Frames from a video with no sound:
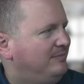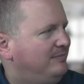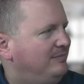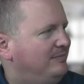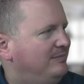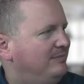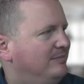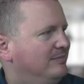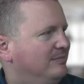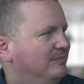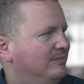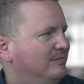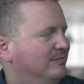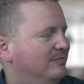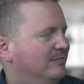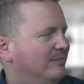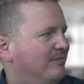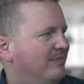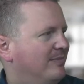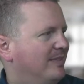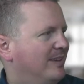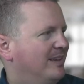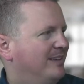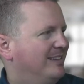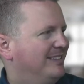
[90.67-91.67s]

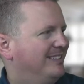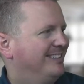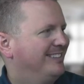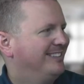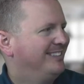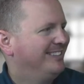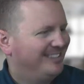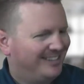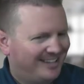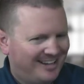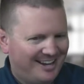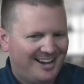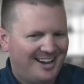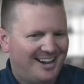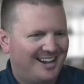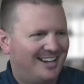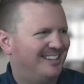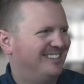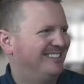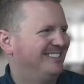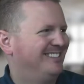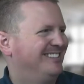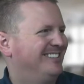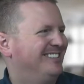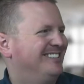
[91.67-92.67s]

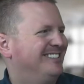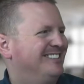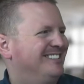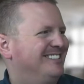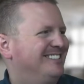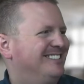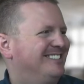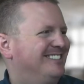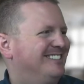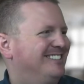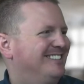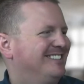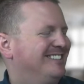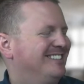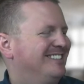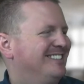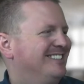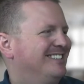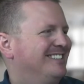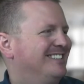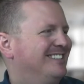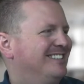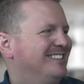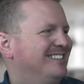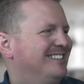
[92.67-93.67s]

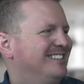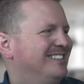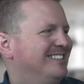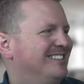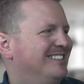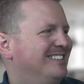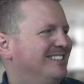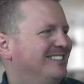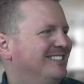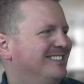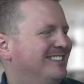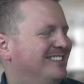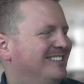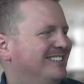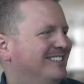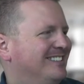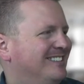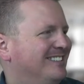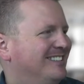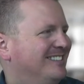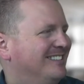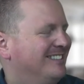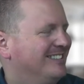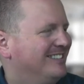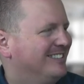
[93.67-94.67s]

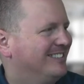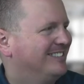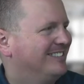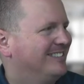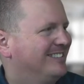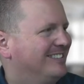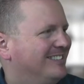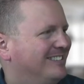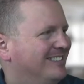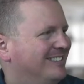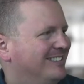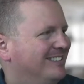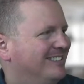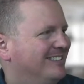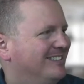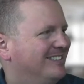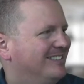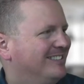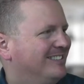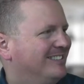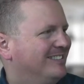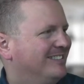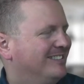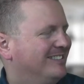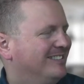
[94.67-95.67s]

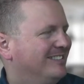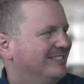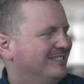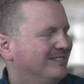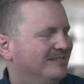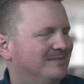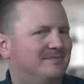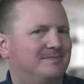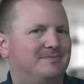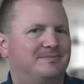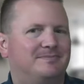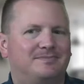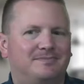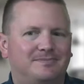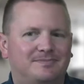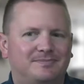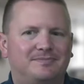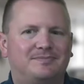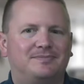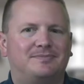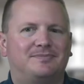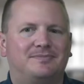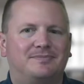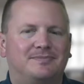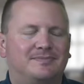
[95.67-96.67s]

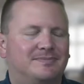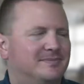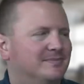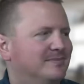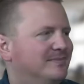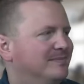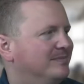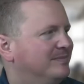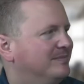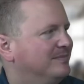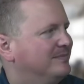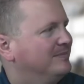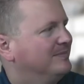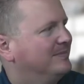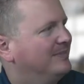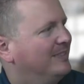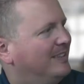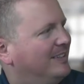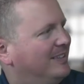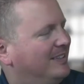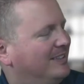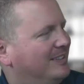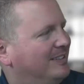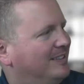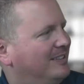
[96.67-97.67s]

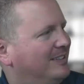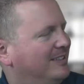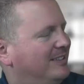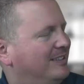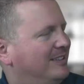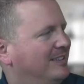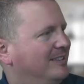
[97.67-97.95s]
(not speaking)